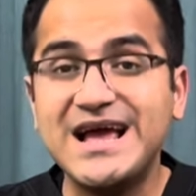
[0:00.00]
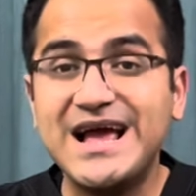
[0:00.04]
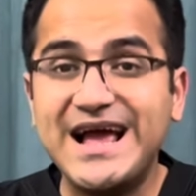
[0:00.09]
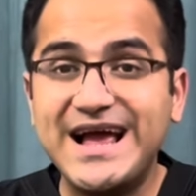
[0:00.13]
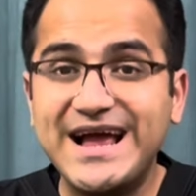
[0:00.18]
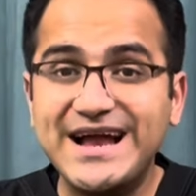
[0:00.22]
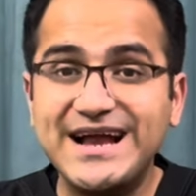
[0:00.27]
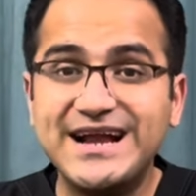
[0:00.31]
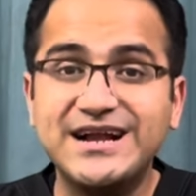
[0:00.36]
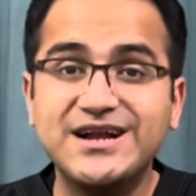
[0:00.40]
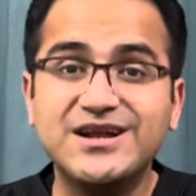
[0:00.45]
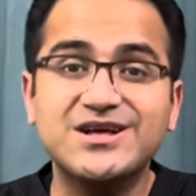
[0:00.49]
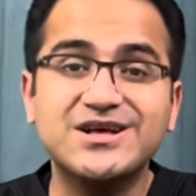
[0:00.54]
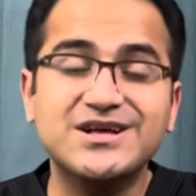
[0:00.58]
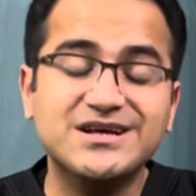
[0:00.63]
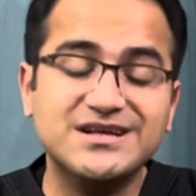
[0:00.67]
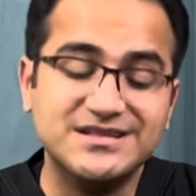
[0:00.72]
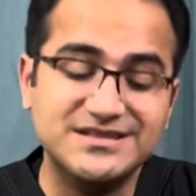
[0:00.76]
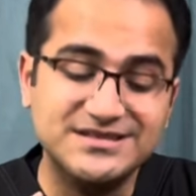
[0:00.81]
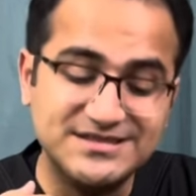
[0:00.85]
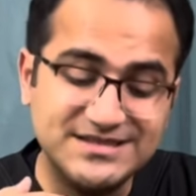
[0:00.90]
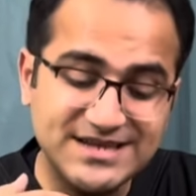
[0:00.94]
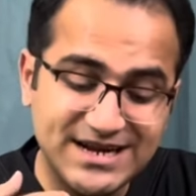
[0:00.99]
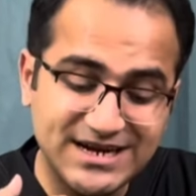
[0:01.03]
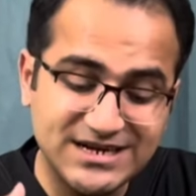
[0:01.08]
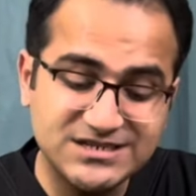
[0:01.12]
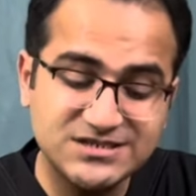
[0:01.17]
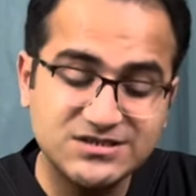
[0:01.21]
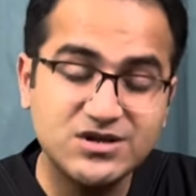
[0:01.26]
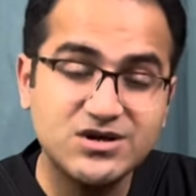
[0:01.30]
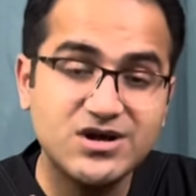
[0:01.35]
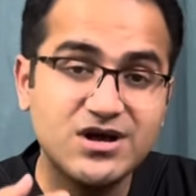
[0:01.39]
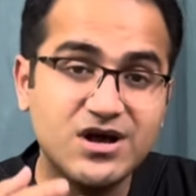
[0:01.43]
and that
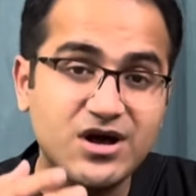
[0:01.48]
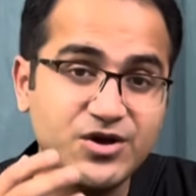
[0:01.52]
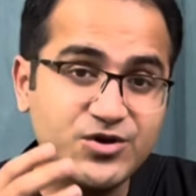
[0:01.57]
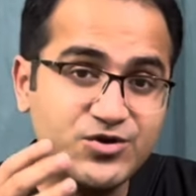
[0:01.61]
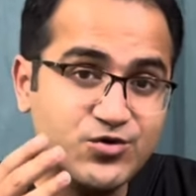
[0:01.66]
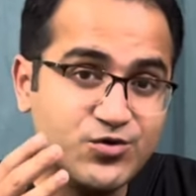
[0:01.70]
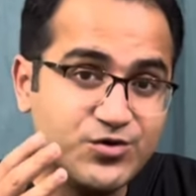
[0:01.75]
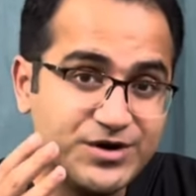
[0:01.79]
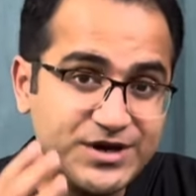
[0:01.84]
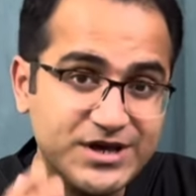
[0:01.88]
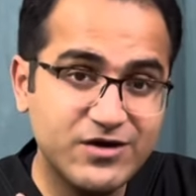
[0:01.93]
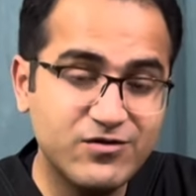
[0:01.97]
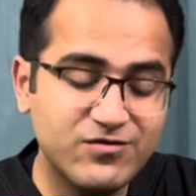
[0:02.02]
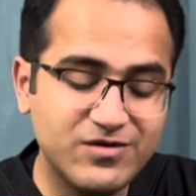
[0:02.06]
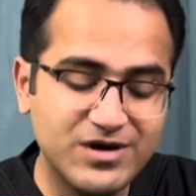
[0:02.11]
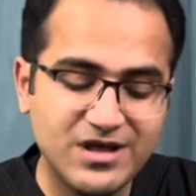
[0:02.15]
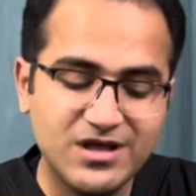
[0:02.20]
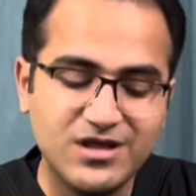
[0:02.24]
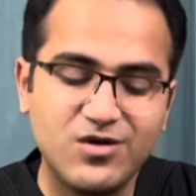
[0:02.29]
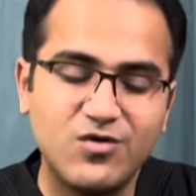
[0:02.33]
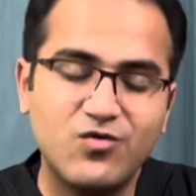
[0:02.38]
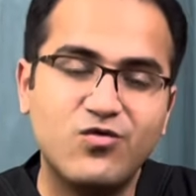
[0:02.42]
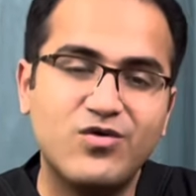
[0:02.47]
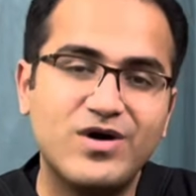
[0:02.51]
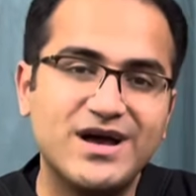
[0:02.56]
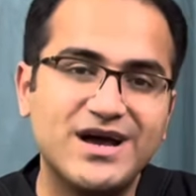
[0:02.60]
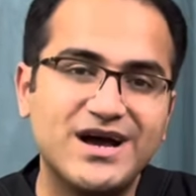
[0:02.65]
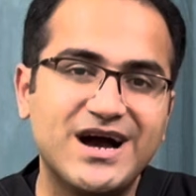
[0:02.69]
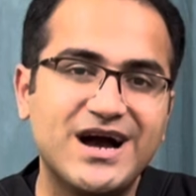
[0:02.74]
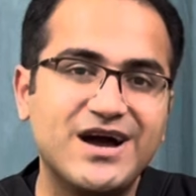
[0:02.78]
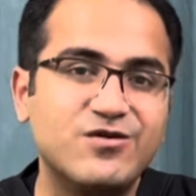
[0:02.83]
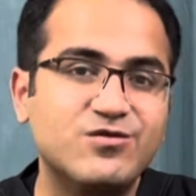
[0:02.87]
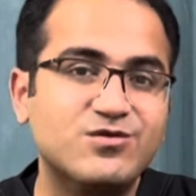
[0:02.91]
you give
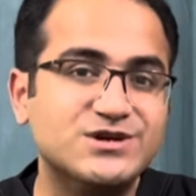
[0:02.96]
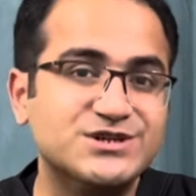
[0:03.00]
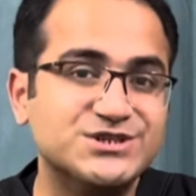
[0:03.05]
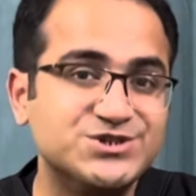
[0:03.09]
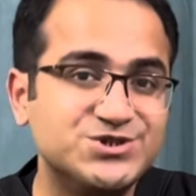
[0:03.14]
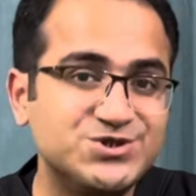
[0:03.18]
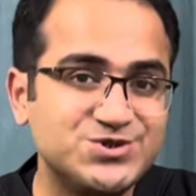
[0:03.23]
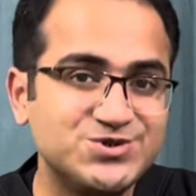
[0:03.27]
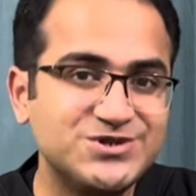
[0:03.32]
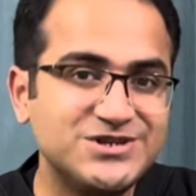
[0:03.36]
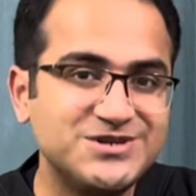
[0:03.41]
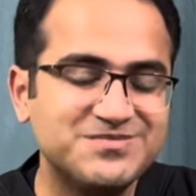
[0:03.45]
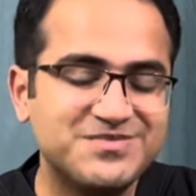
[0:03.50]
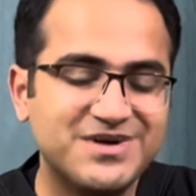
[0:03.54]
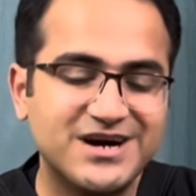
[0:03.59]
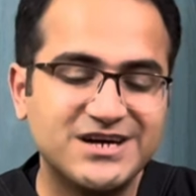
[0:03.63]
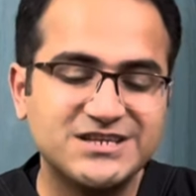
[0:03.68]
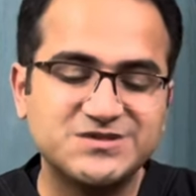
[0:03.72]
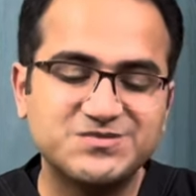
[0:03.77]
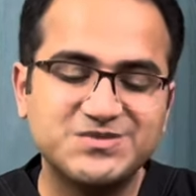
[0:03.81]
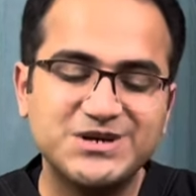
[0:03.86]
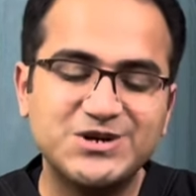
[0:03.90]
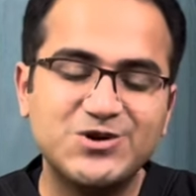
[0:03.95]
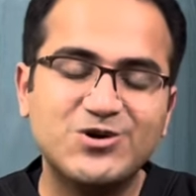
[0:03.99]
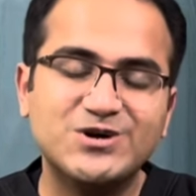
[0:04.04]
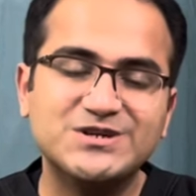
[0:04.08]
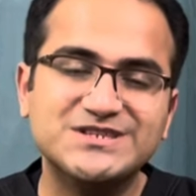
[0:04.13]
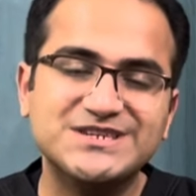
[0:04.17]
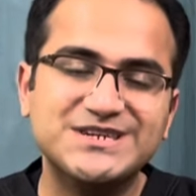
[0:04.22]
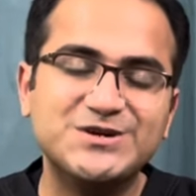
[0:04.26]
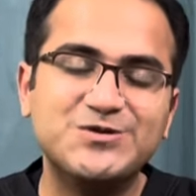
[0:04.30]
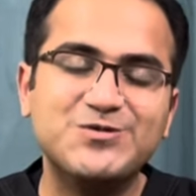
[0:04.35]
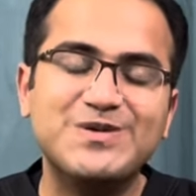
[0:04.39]
via a Venturi mask because
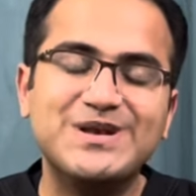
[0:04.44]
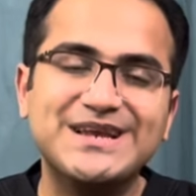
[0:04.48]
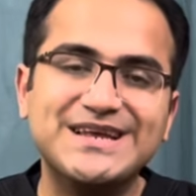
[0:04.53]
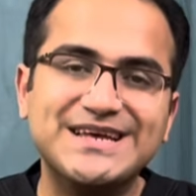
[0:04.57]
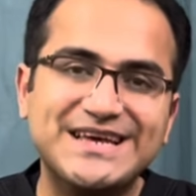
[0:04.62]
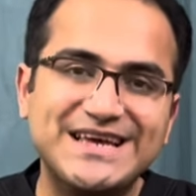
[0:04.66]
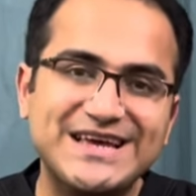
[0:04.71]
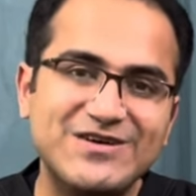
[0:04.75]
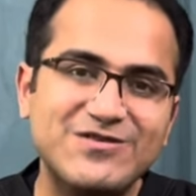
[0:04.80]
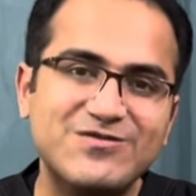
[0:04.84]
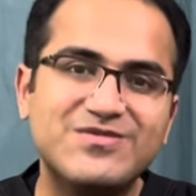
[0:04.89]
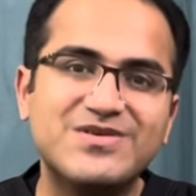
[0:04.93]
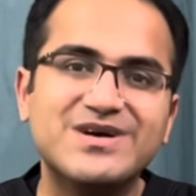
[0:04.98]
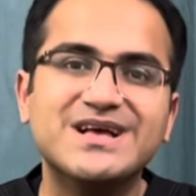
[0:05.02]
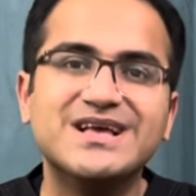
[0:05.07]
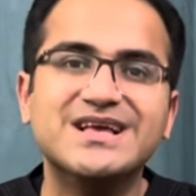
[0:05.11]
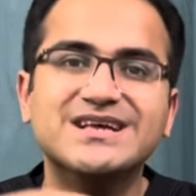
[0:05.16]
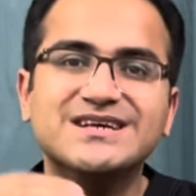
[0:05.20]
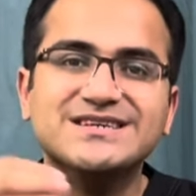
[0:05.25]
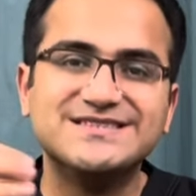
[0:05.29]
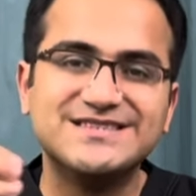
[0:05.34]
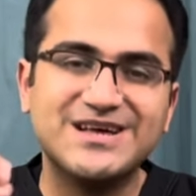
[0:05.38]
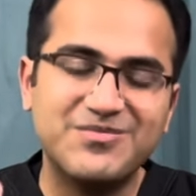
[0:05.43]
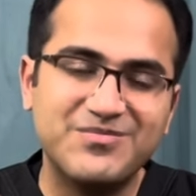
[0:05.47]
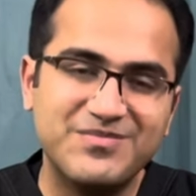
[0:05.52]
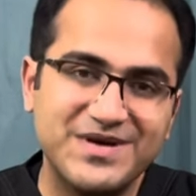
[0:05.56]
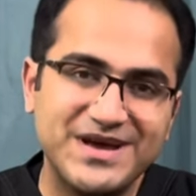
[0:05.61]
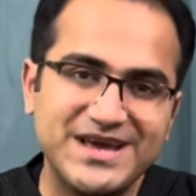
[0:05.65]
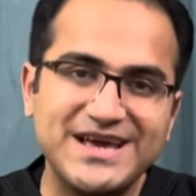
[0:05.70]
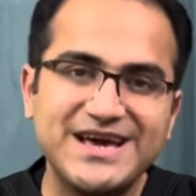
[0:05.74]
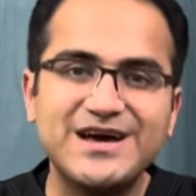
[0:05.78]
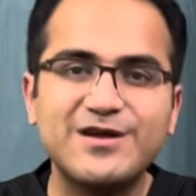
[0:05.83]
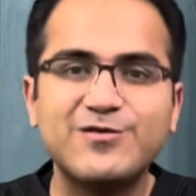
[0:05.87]
it will give some
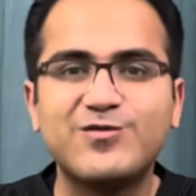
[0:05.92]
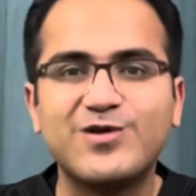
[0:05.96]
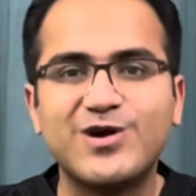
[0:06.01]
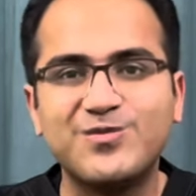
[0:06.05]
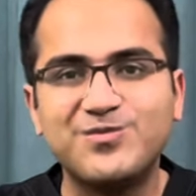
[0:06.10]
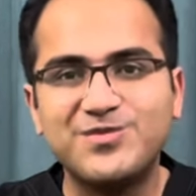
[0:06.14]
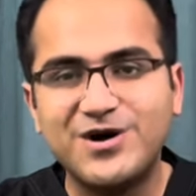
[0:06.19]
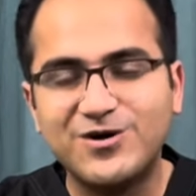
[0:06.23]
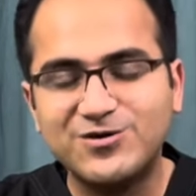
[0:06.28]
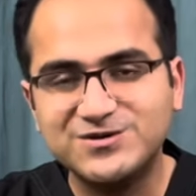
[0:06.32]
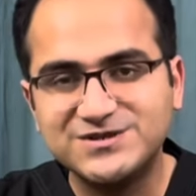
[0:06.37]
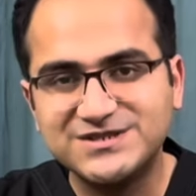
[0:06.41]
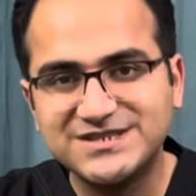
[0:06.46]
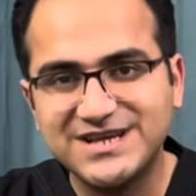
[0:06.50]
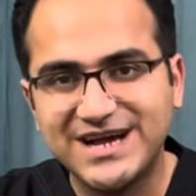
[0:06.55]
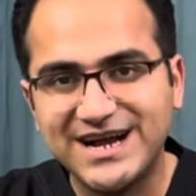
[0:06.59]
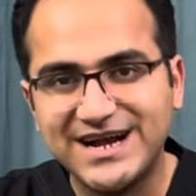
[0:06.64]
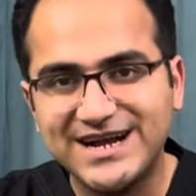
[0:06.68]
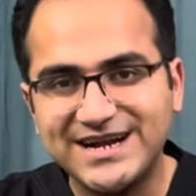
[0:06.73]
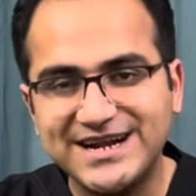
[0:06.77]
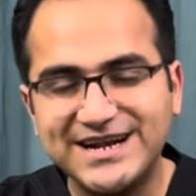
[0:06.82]
air from outside.